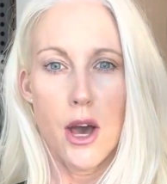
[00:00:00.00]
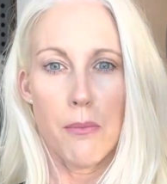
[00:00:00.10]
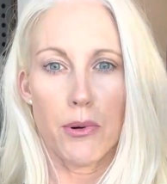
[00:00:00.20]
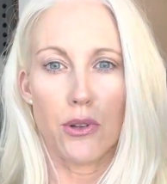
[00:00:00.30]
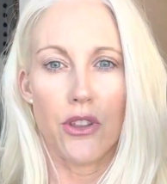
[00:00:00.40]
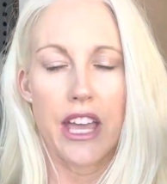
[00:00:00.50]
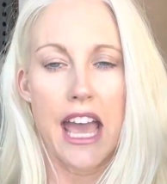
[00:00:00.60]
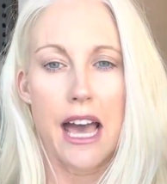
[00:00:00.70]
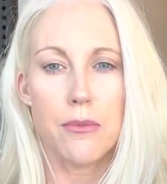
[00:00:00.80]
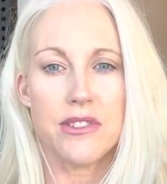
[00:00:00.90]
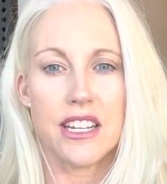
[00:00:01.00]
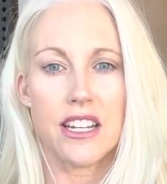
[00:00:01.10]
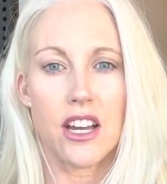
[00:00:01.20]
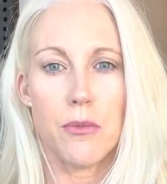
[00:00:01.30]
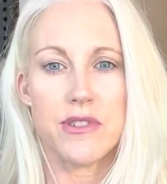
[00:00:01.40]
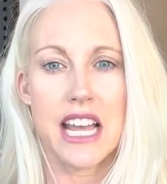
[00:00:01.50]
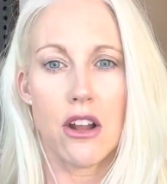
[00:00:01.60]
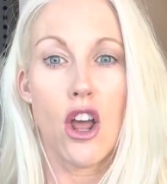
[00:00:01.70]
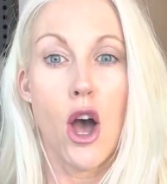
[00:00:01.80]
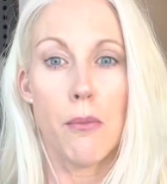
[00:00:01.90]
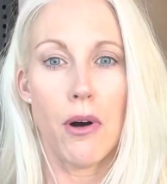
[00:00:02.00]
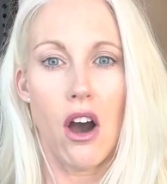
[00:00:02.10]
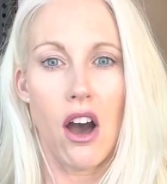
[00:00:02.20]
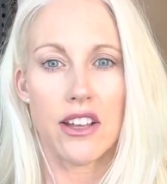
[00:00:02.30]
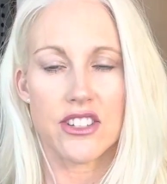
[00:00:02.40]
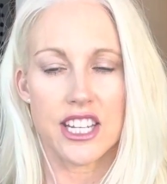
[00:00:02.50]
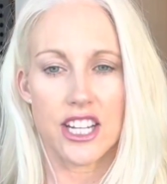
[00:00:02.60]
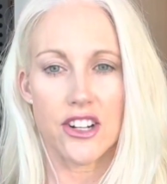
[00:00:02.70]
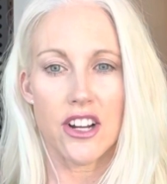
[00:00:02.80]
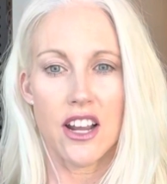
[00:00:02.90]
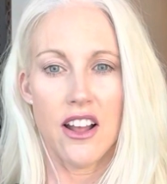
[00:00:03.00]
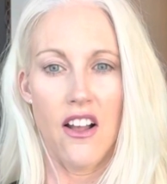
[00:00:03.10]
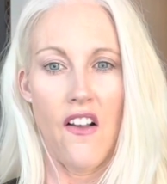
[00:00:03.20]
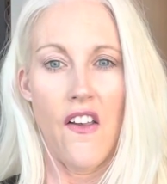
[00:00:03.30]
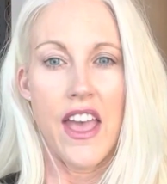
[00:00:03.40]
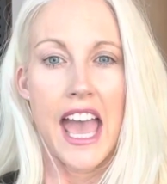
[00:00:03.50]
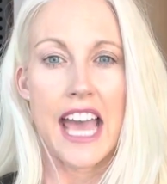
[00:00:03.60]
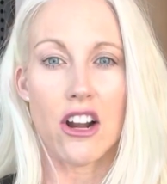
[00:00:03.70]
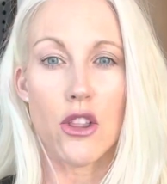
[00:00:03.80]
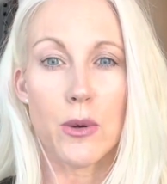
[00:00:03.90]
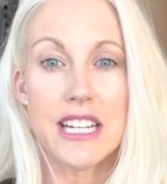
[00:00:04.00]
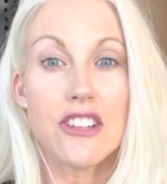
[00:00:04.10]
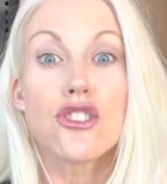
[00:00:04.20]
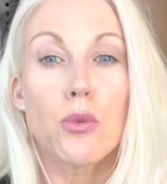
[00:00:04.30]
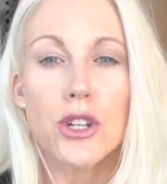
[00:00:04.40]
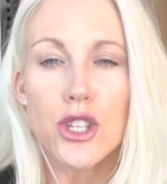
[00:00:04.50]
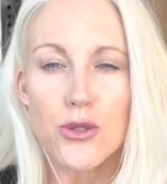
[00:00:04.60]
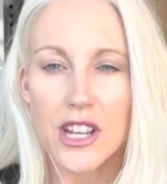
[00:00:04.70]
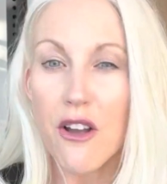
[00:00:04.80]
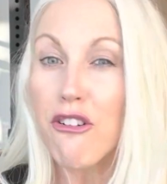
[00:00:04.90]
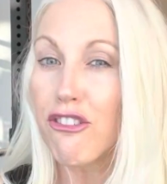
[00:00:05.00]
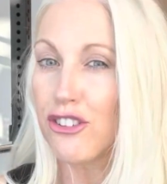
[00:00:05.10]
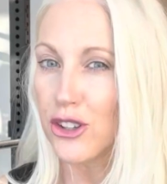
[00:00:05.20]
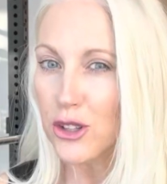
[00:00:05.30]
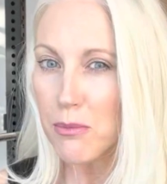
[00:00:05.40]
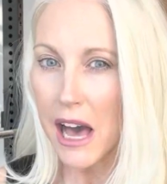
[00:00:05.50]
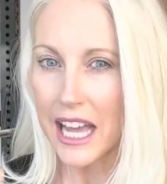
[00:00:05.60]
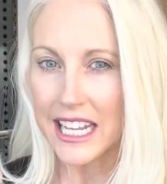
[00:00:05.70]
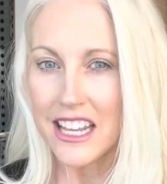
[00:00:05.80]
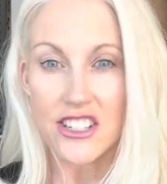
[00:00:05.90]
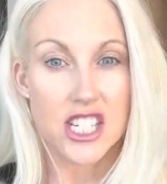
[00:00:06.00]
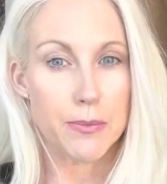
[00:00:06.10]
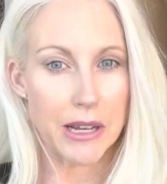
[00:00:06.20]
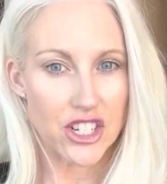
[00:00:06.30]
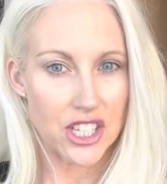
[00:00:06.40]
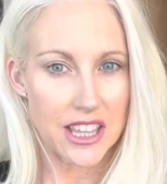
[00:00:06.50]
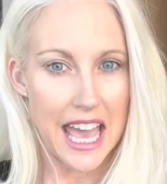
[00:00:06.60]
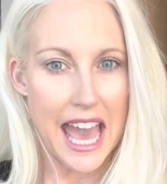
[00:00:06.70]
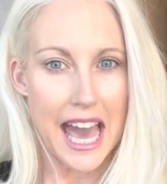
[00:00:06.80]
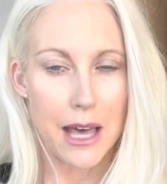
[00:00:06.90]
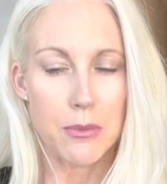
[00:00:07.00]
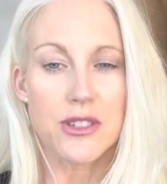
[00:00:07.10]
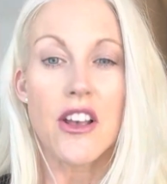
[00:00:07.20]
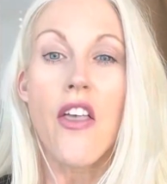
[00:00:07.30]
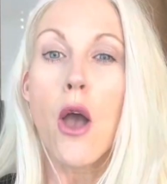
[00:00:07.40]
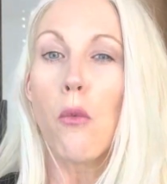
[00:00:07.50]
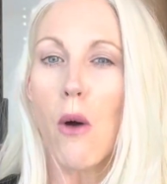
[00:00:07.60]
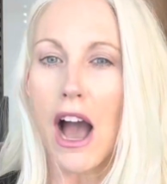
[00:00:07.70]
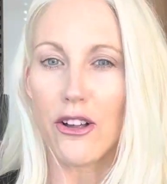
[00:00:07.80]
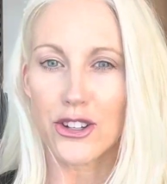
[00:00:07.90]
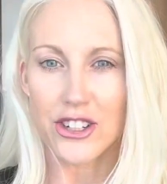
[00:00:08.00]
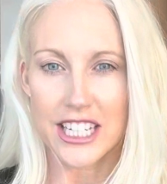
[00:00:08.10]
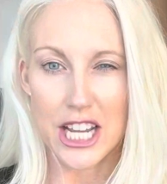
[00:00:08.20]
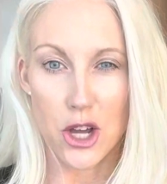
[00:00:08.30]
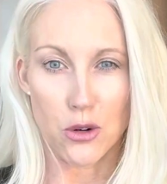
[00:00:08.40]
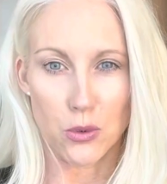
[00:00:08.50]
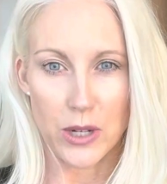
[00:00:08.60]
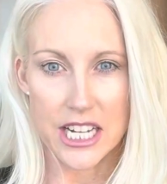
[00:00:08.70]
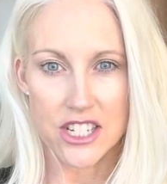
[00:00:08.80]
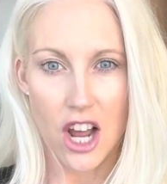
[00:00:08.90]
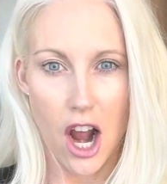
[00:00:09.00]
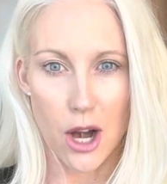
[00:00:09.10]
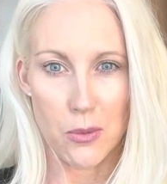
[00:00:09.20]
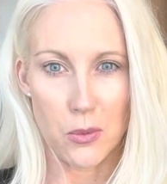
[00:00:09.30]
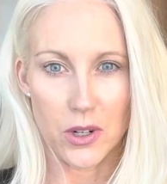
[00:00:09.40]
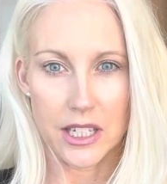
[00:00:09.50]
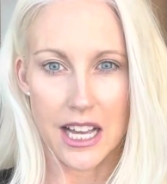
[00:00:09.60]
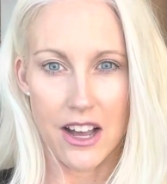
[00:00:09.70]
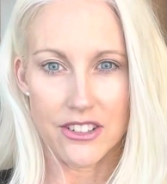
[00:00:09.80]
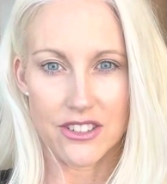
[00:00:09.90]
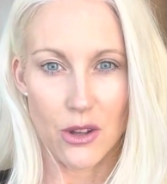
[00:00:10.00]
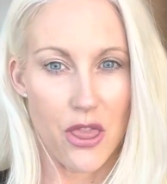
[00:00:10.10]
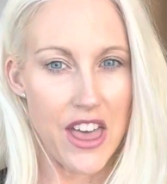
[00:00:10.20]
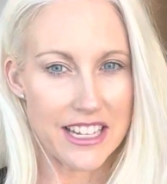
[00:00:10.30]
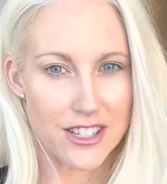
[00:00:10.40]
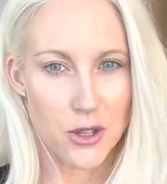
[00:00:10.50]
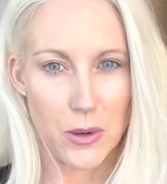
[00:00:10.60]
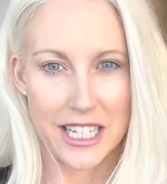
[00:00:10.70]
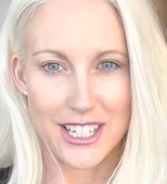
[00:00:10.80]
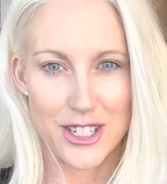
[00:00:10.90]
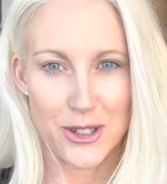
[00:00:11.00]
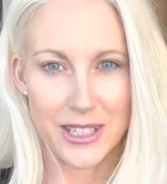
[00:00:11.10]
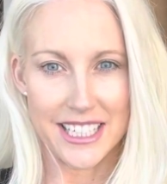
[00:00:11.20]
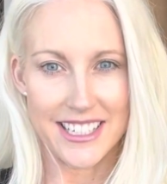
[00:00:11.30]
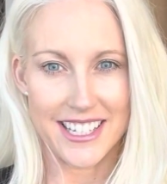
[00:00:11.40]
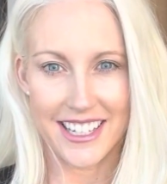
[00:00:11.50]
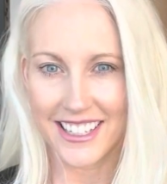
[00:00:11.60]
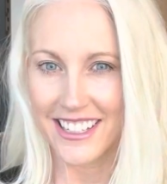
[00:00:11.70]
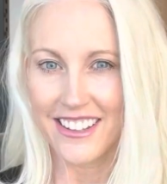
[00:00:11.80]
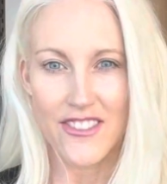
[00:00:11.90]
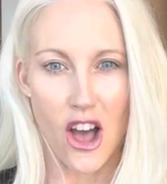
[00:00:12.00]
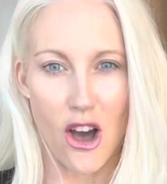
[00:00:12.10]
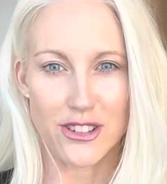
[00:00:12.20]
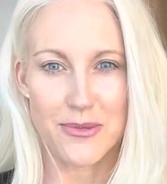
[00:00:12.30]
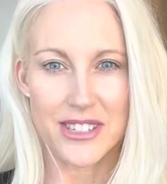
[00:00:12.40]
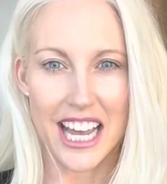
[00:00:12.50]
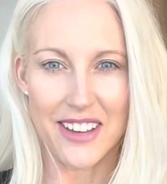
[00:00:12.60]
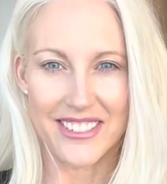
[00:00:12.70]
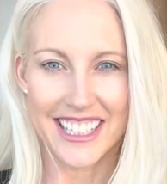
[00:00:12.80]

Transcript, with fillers: Pull the abs in, come down, pause here and all the way down. So we're using full body, especially the abs, while you're getting a great arm workout. So that's the way to do it. Awesome job.